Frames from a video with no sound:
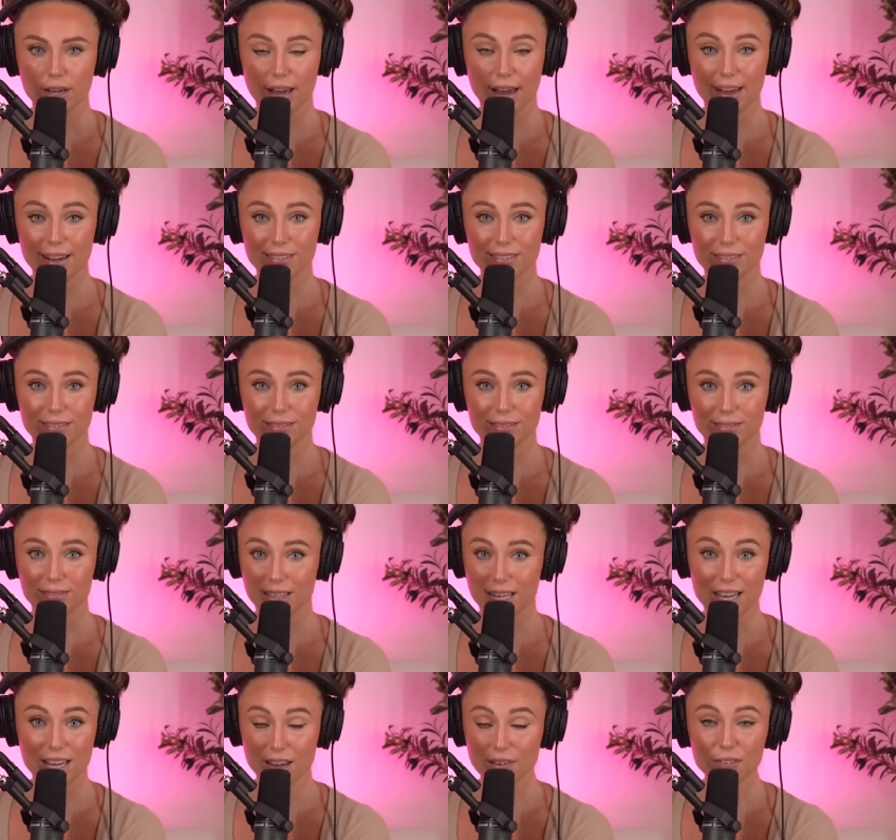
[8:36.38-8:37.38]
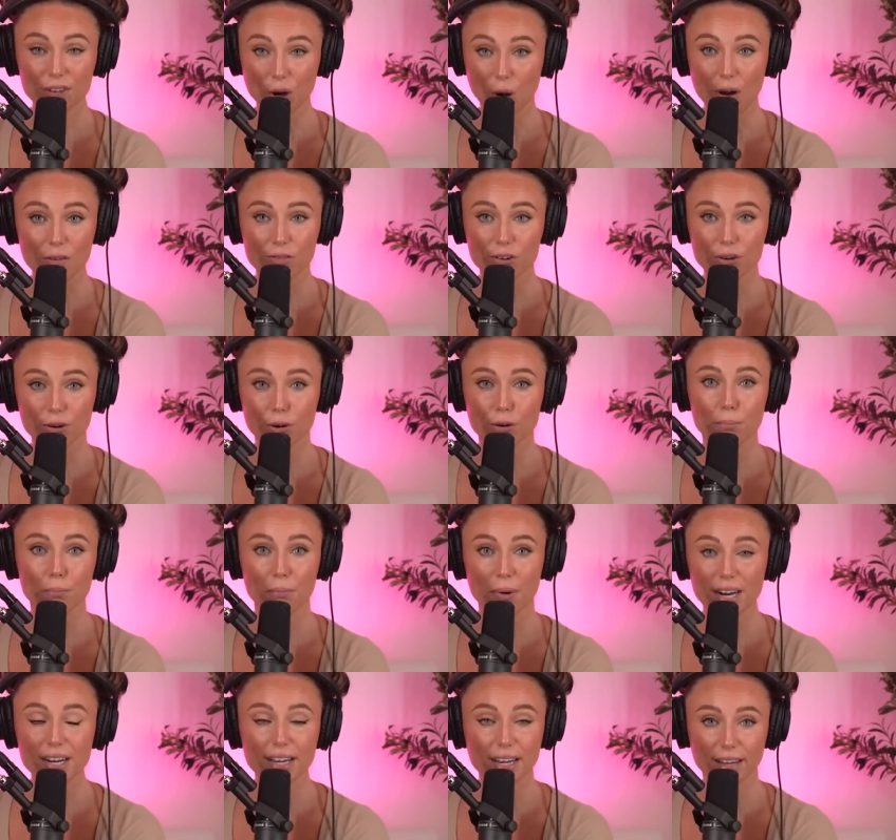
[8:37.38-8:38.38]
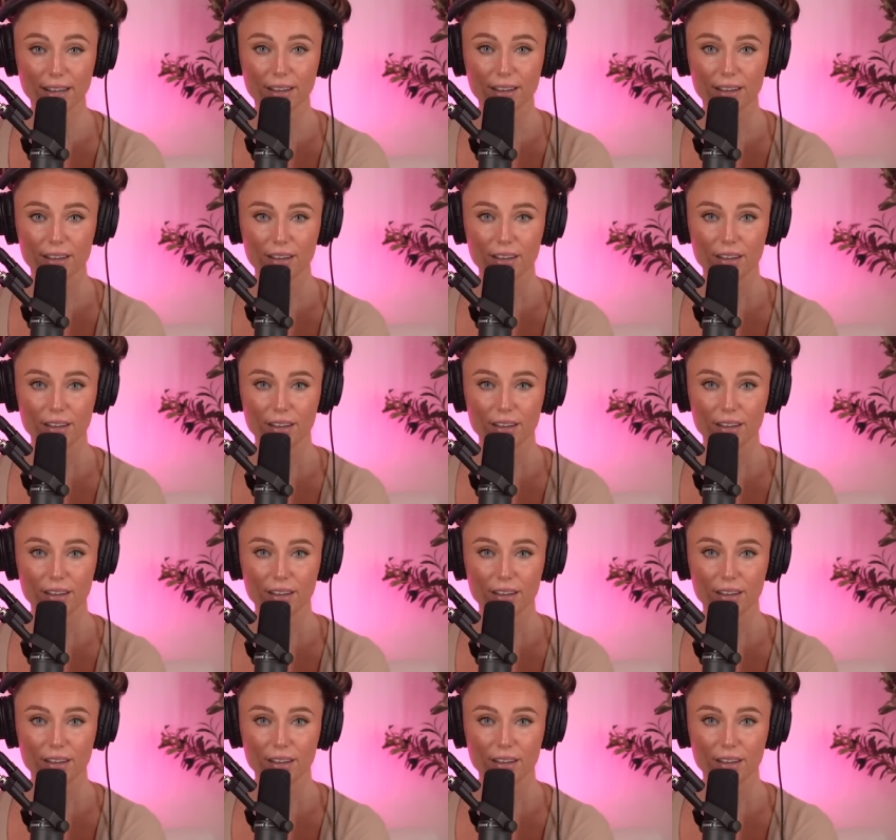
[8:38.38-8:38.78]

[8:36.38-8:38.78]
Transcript: and he even offered her money.